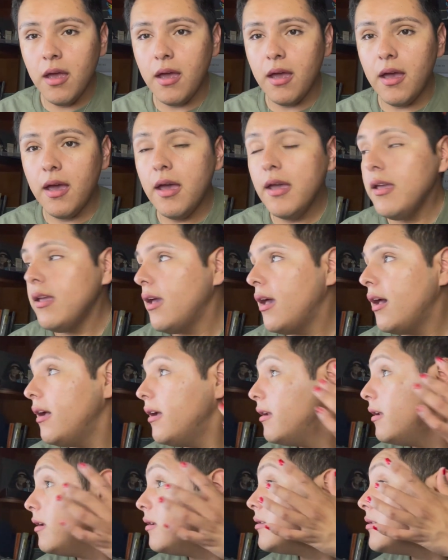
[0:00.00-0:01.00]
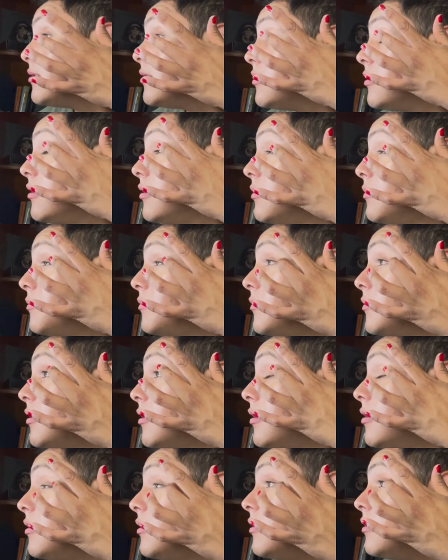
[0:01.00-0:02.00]
I added some
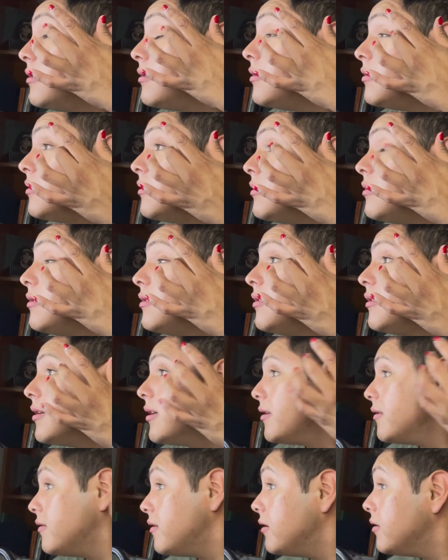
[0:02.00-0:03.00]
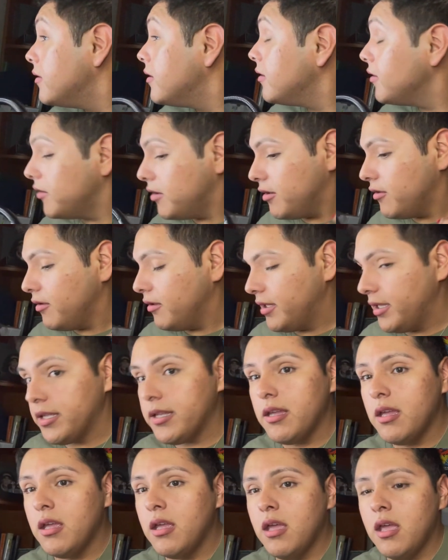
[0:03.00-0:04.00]
little concealer here and there to
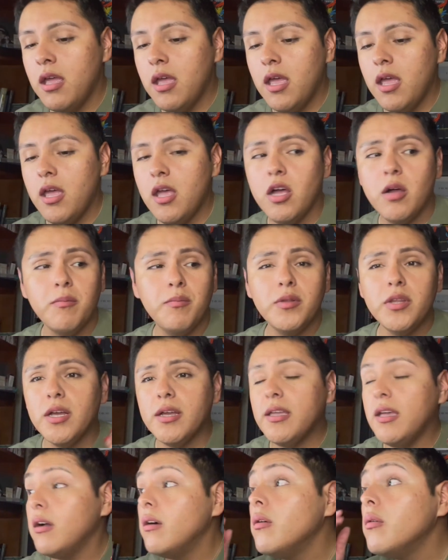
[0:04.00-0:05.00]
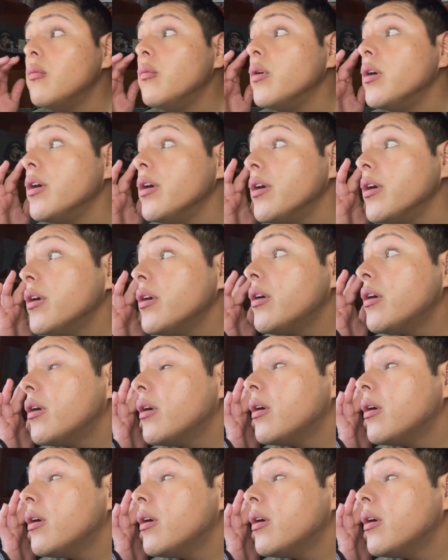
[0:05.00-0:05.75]
like help block out where